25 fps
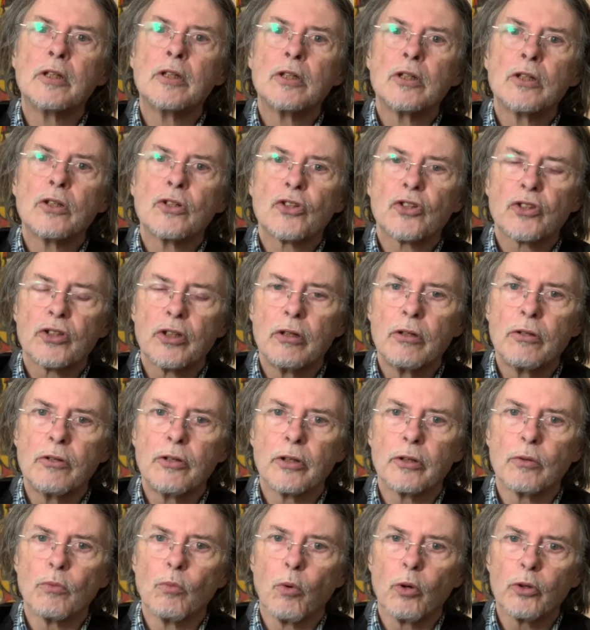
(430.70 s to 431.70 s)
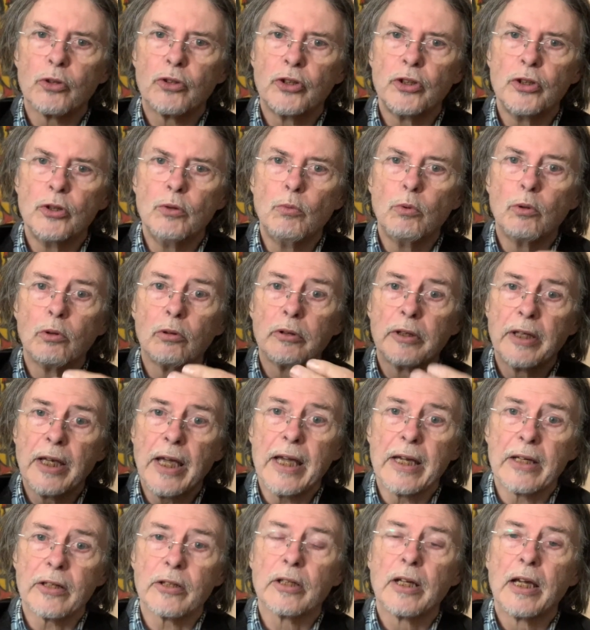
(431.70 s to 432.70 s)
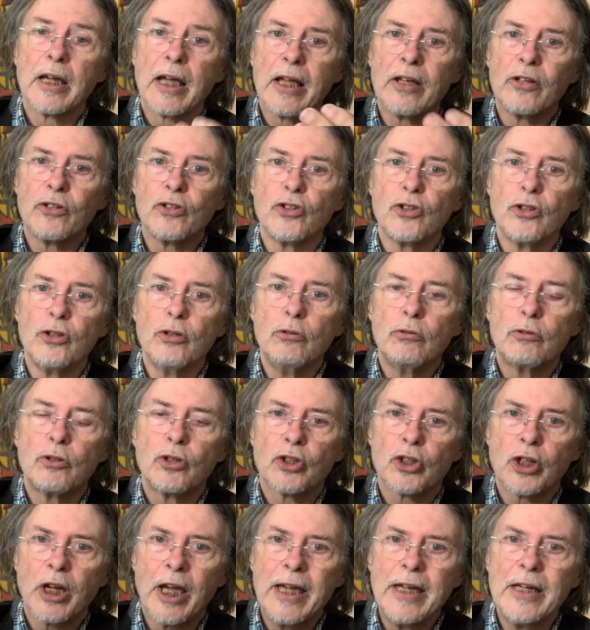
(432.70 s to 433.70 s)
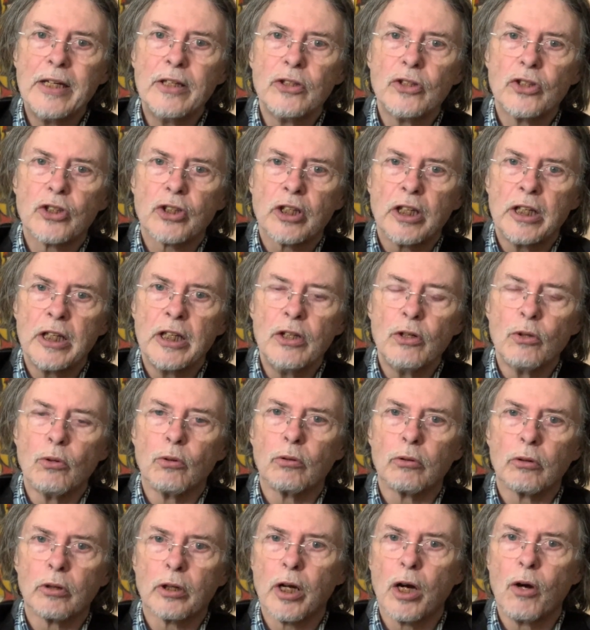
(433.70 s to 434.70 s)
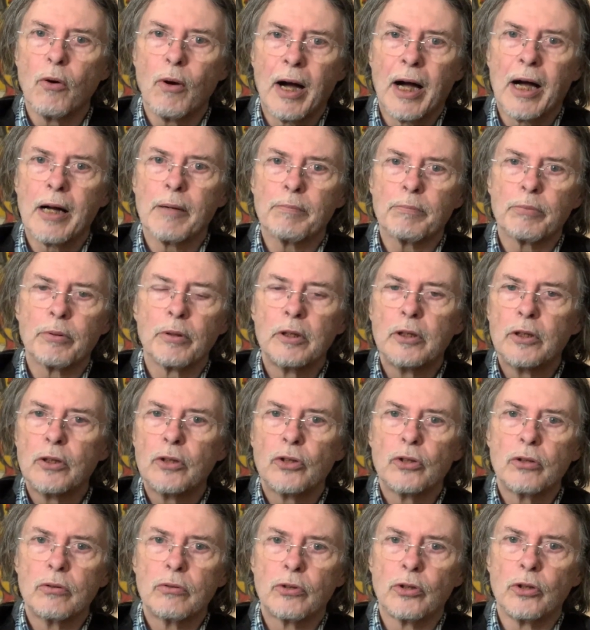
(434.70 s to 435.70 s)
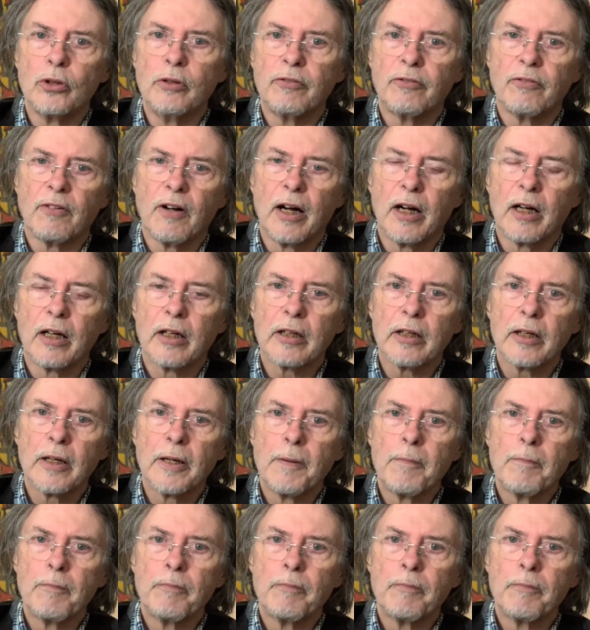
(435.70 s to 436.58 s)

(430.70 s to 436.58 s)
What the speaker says: so that what you will get as you change key or go up too far